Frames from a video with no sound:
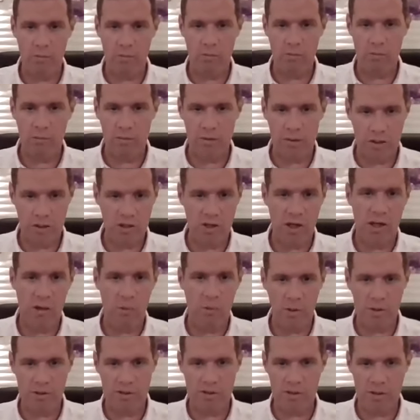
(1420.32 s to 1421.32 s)
warrior
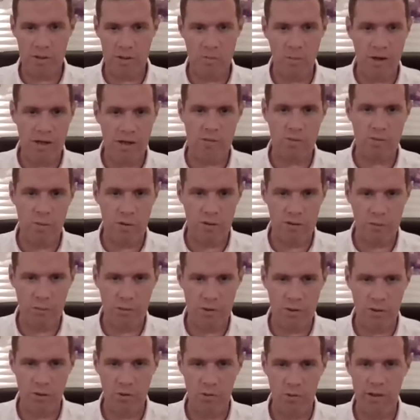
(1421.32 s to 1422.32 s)
to say, the
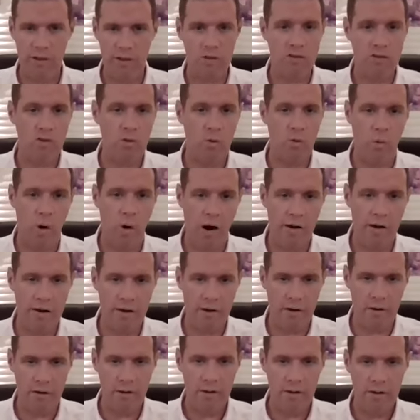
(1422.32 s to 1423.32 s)
child wants to express, what do
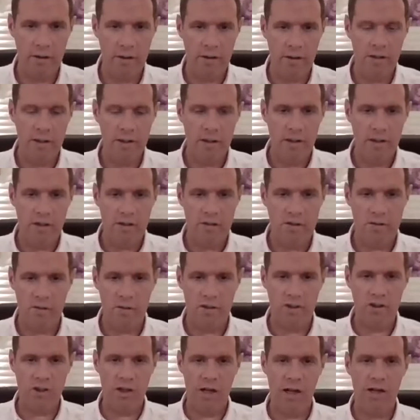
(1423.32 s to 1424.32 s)
we do here? There's no
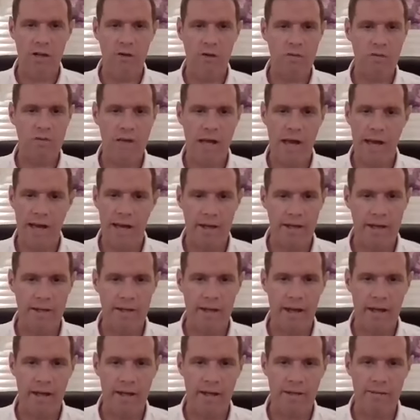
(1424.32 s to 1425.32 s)
warrior. So
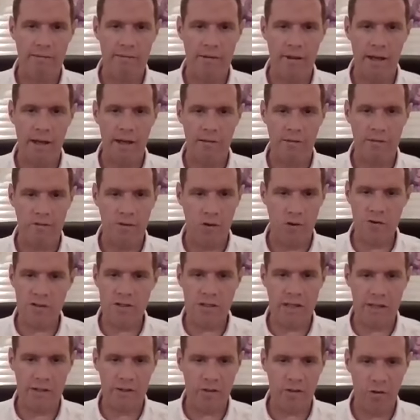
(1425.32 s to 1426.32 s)
the child goes ahead
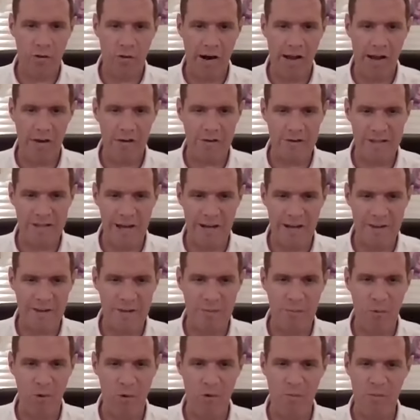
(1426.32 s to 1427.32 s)
and
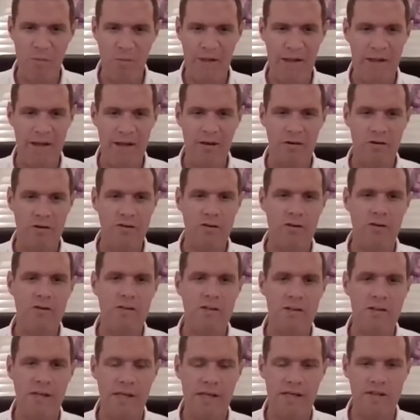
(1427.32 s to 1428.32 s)
does take the crayons out at
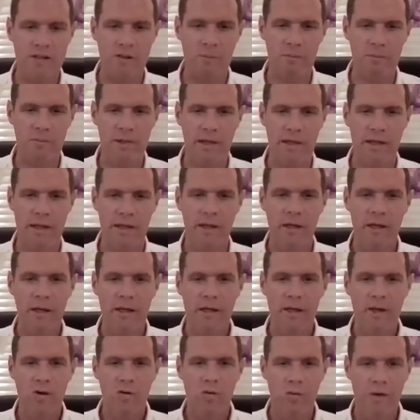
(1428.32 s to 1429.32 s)
the board meeting, or
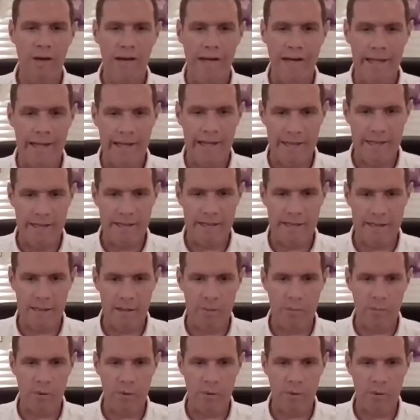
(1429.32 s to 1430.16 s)
does say something